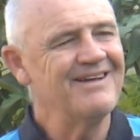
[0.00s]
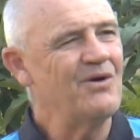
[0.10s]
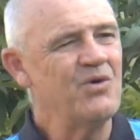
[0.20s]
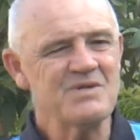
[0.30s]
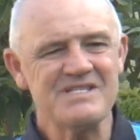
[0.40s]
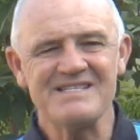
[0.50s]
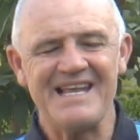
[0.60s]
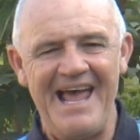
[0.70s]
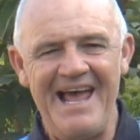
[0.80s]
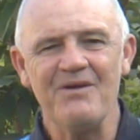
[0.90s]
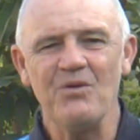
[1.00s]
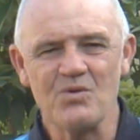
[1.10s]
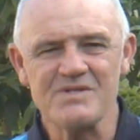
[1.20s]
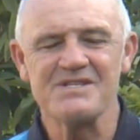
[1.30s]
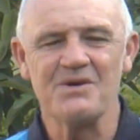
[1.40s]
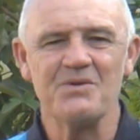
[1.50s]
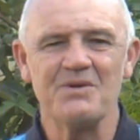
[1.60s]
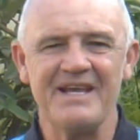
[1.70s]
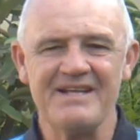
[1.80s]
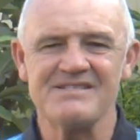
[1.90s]
Horses can also
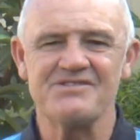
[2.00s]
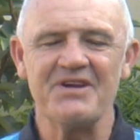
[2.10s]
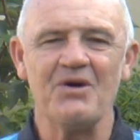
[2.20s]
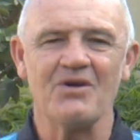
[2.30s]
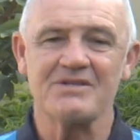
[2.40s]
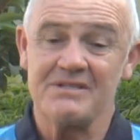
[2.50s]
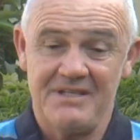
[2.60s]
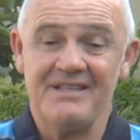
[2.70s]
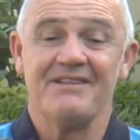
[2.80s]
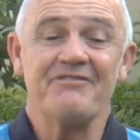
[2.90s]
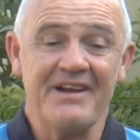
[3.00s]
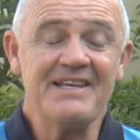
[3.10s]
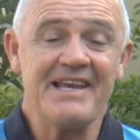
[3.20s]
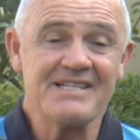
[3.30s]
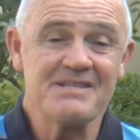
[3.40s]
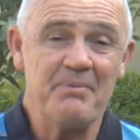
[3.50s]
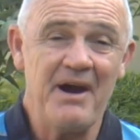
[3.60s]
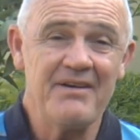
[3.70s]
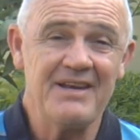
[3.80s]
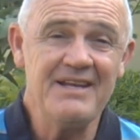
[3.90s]
get string halt in the front legs,
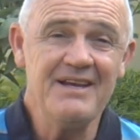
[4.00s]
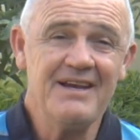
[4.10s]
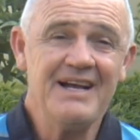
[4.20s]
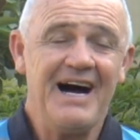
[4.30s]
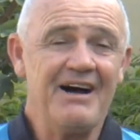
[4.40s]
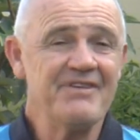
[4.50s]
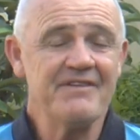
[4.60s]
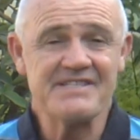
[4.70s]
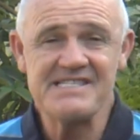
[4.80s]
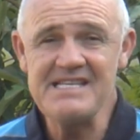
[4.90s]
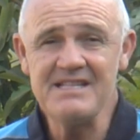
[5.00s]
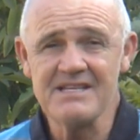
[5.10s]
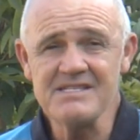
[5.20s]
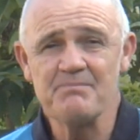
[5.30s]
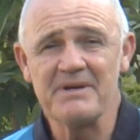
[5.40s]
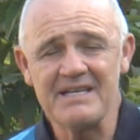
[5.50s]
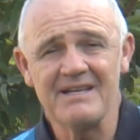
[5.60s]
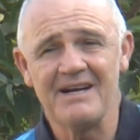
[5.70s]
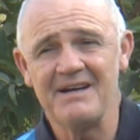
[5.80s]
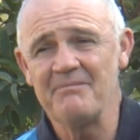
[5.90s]
apparently. I've never seen this, but
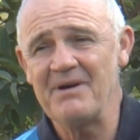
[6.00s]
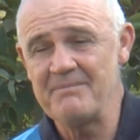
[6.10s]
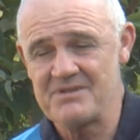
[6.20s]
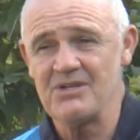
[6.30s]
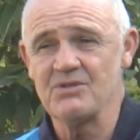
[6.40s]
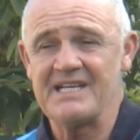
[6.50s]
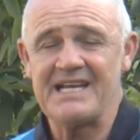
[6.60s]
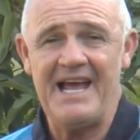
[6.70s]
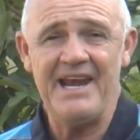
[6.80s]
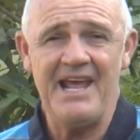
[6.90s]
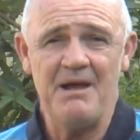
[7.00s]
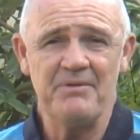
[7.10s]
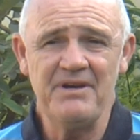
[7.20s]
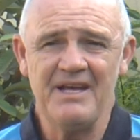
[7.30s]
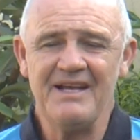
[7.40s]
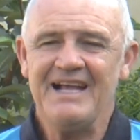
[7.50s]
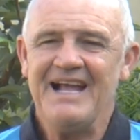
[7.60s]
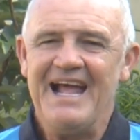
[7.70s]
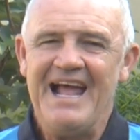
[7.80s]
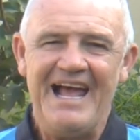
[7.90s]
um, I'm told it can happen.
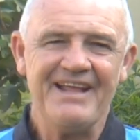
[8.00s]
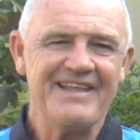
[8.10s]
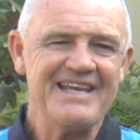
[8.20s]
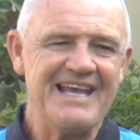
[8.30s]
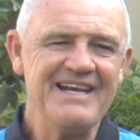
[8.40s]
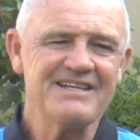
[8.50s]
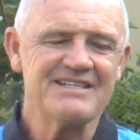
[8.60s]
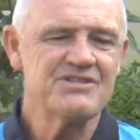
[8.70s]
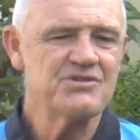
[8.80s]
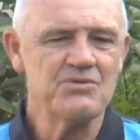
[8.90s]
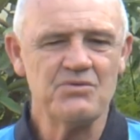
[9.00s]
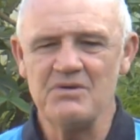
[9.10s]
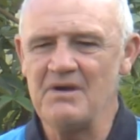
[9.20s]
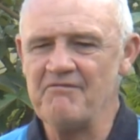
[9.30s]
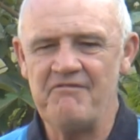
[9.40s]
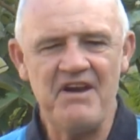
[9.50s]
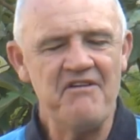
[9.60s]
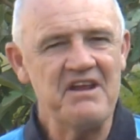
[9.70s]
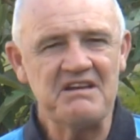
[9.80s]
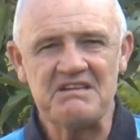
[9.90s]
And they get it to
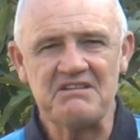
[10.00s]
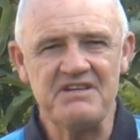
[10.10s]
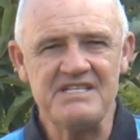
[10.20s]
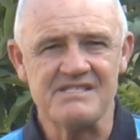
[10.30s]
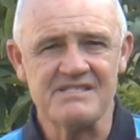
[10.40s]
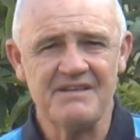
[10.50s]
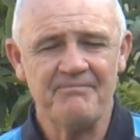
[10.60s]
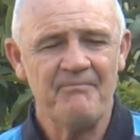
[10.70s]
varying degrees.